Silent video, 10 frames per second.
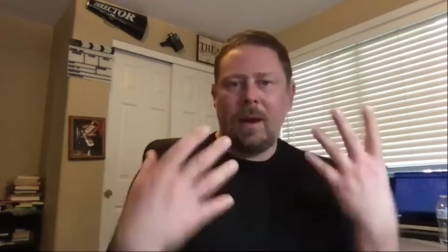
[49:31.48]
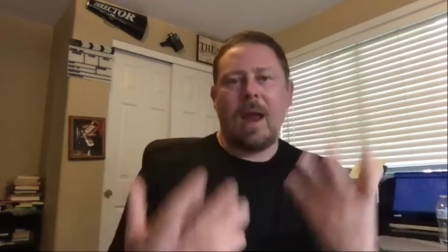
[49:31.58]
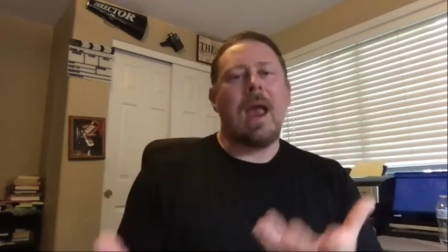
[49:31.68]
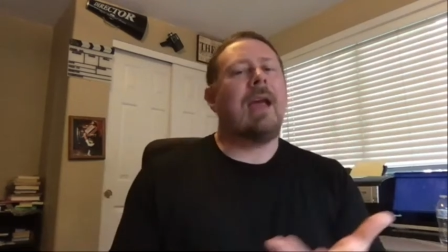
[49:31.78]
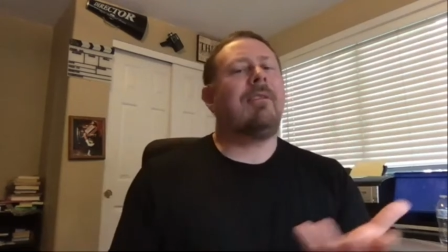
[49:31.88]

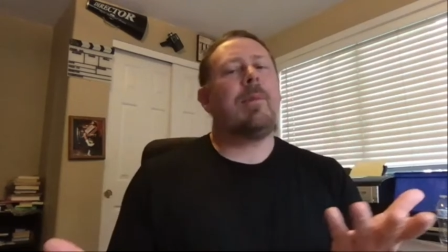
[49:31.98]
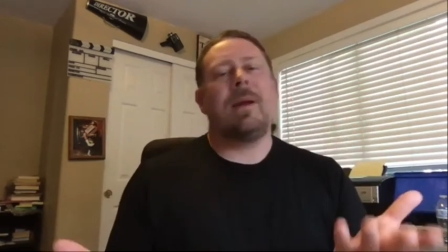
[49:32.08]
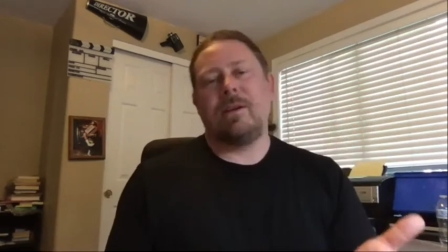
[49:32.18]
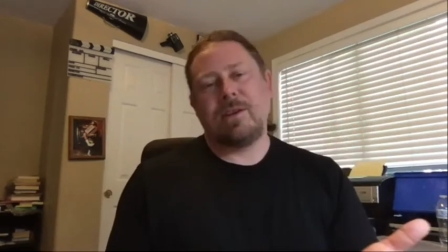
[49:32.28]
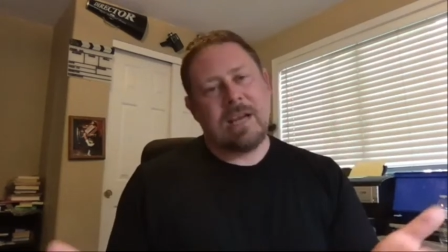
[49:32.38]
everybody
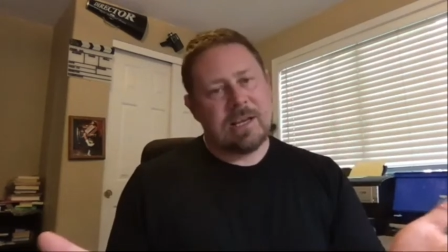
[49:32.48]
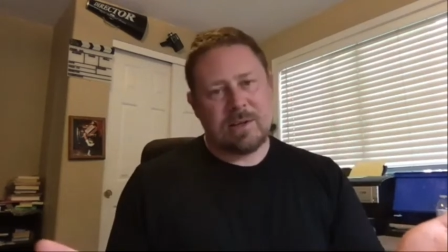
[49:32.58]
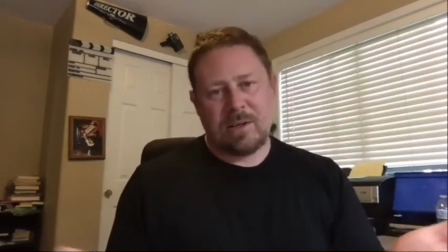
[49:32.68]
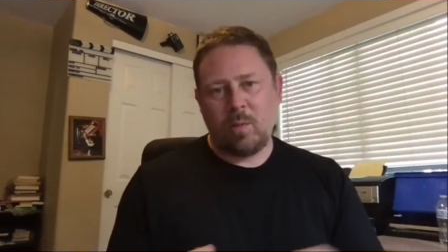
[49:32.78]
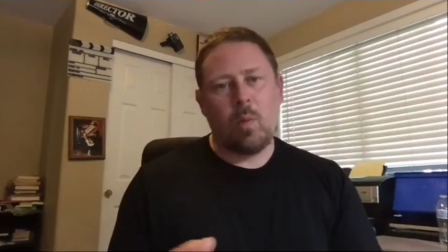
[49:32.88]

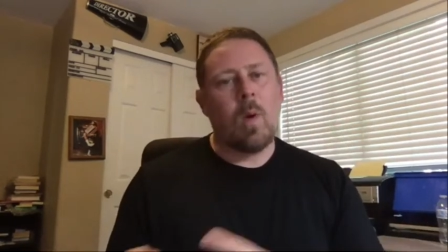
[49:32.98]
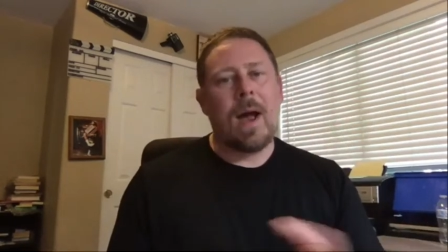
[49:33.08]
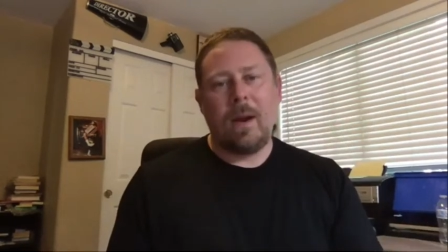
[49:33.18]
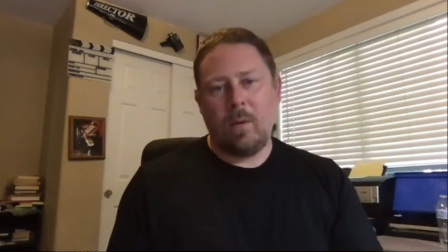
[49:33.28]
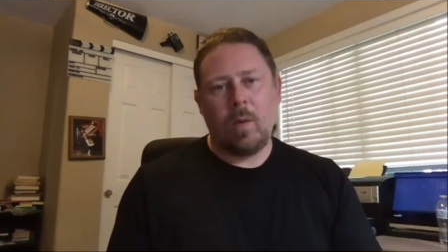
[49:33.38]
understands
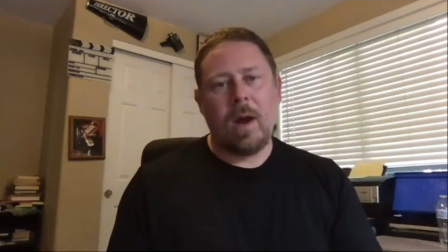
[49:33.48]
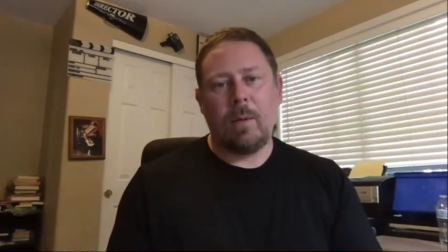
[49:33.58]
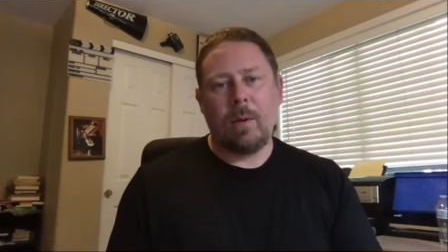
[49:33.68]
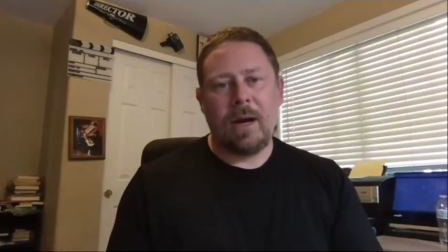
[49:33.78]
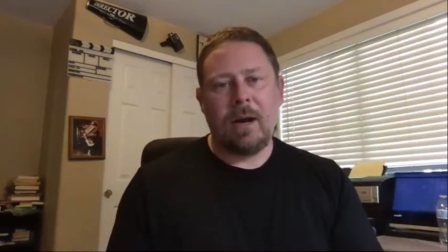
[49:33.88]
why we're
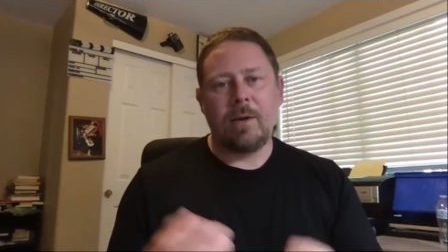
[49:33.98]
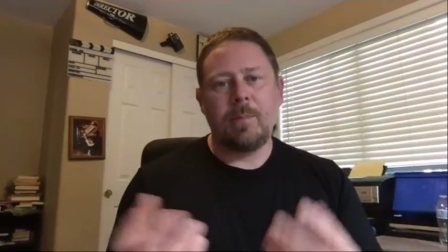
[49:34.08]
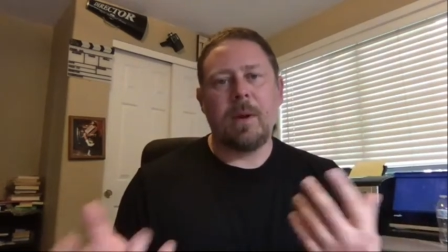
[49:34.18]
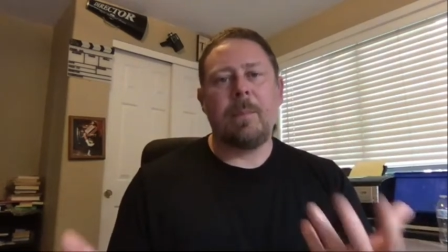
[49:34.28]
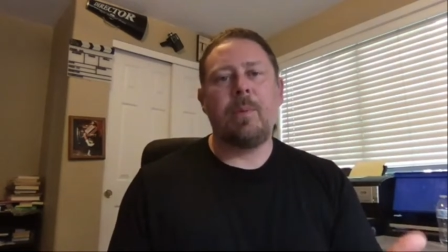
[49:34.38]
here,
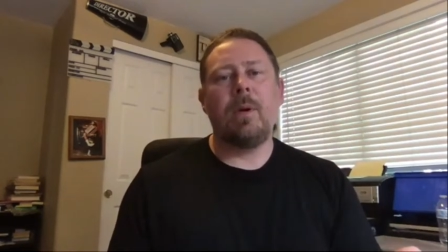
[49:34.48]
but I'm